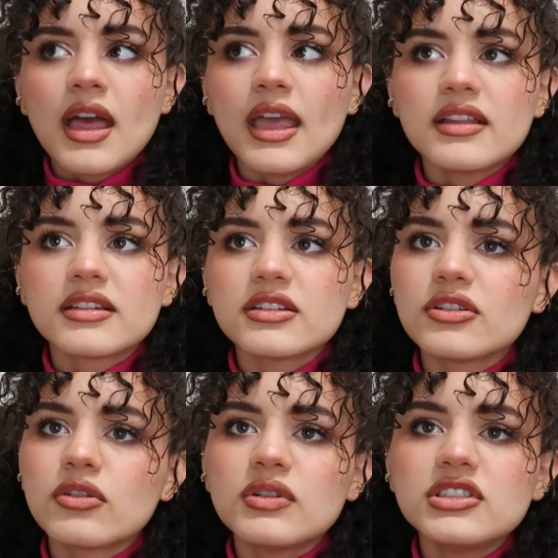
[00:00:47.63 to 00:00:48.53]
and
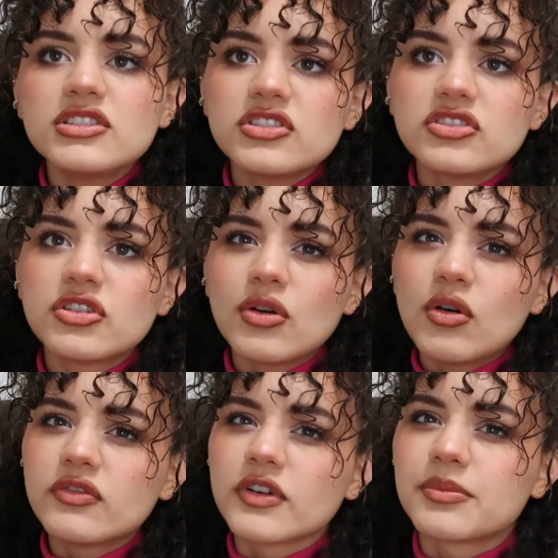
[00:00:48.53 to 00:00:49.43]
they're always just so
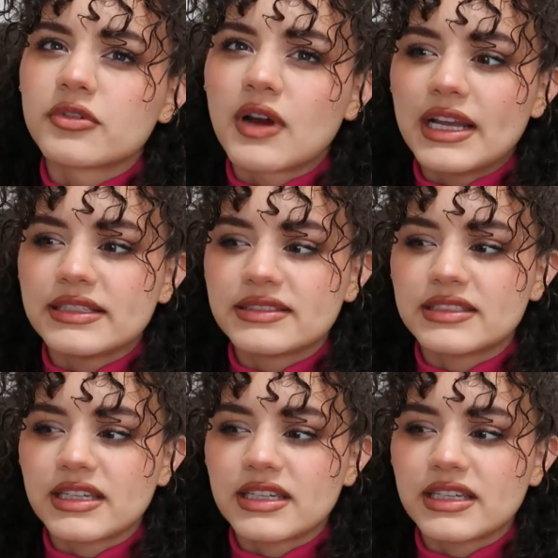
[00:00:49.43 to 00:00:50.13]
overpriced